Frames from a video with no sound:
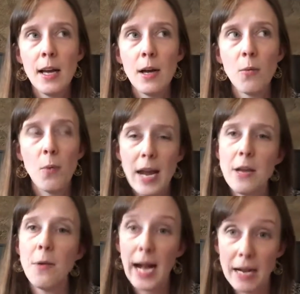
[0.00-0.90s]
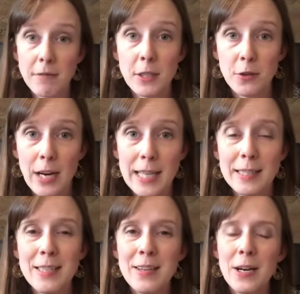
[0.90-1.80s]
way you have to dress.
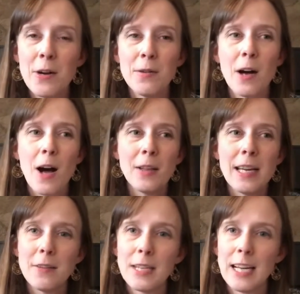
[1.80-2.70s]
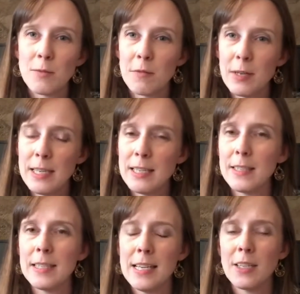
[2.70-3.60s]
You know, all the other times were very
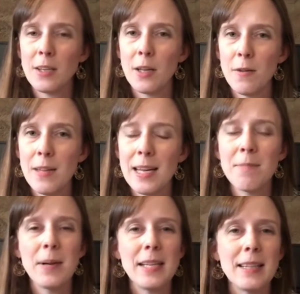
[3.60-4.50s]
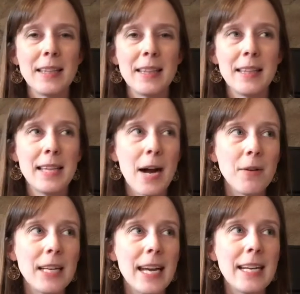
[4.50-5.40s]
distinct clothing, but
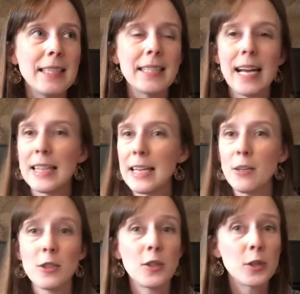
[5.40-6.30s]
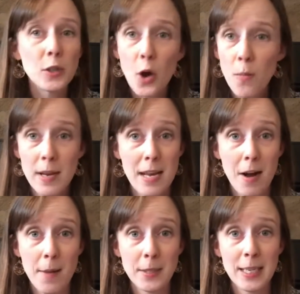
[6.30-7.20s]
nowadays there's so many
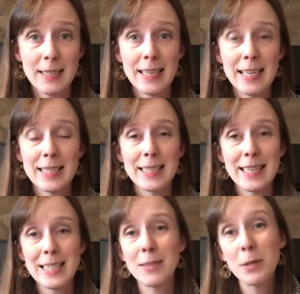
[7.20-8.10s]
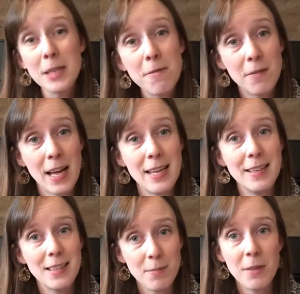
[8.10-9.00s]
options. It's really
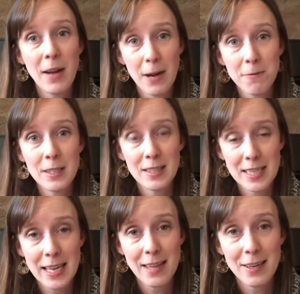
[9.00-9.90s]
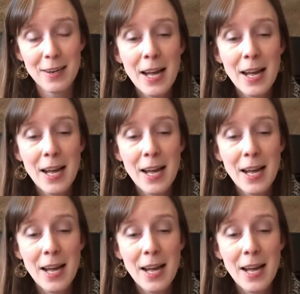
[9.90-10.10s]
fun to put outfits together.